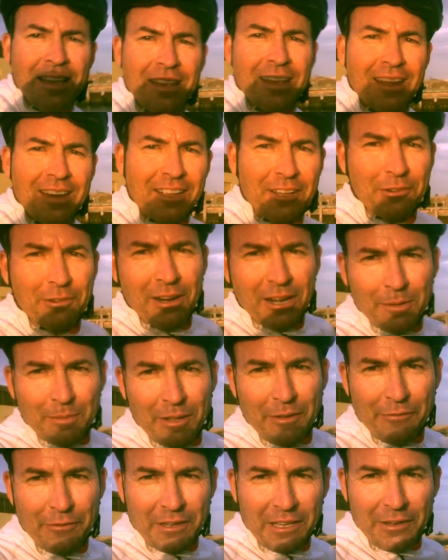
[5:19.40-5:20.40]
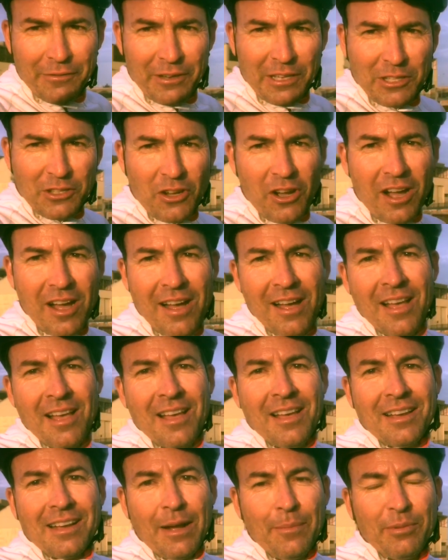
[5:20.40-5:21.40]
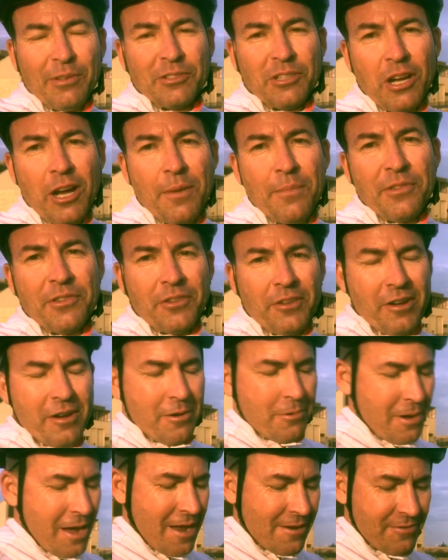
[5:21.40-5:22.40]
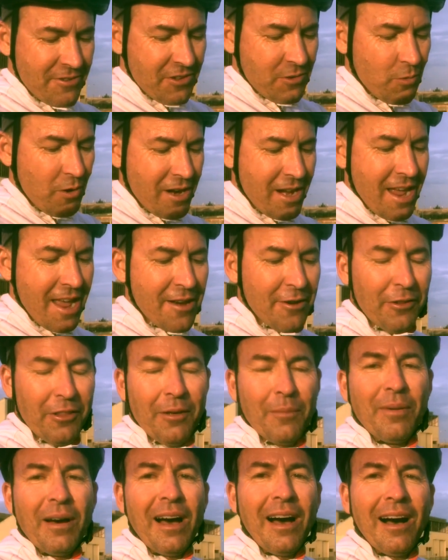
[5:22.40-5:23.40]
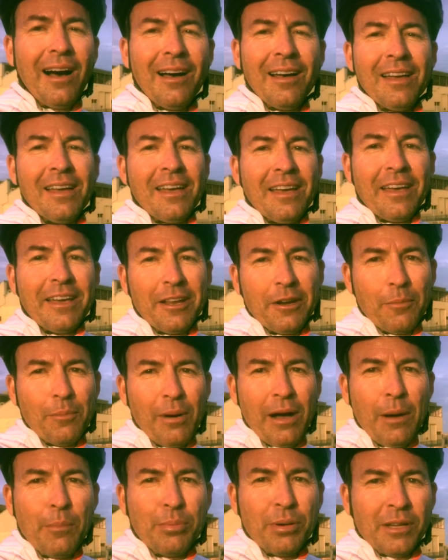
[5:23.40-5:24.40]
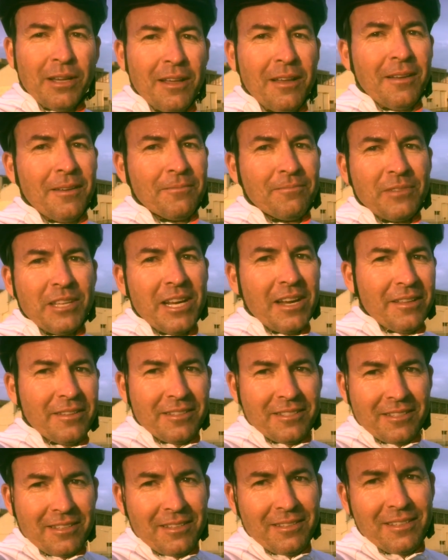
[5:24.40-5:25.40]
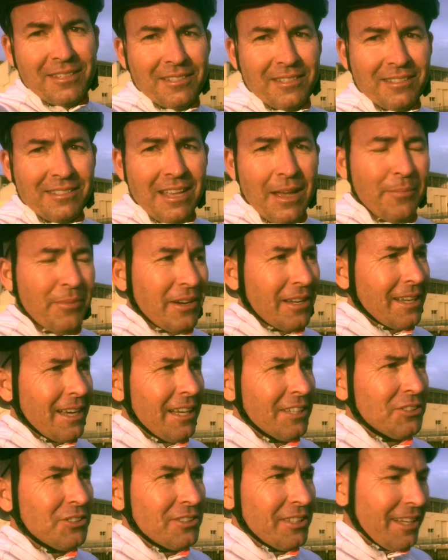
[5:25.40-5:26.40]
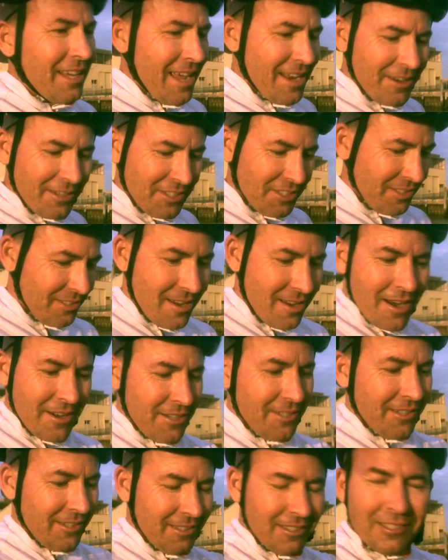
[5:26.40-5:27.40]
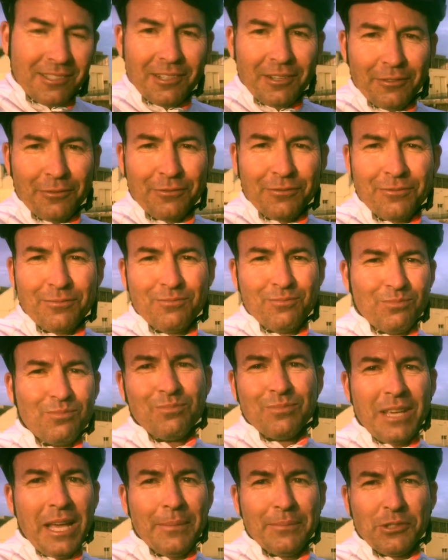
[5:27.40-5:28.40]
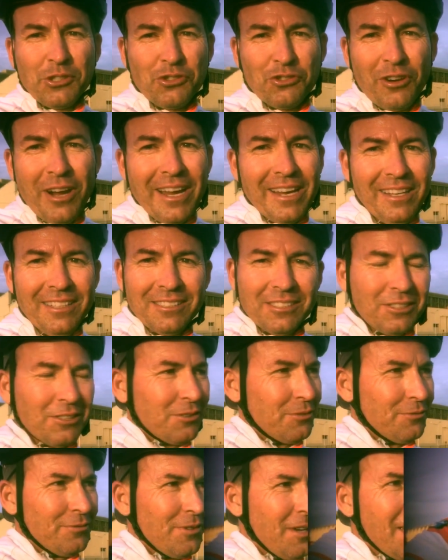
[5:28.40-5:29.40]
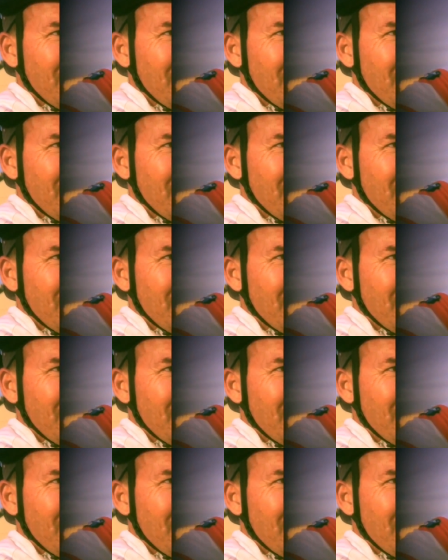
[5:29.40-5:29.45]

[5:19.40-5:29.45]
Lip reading: Yeah, an incredibly forgiving tyre. A couple of times I had just one hand on the bar, hit a bump. You know, these things happen occasionally, and I just noticed it just sort of kept straight. It just sort of.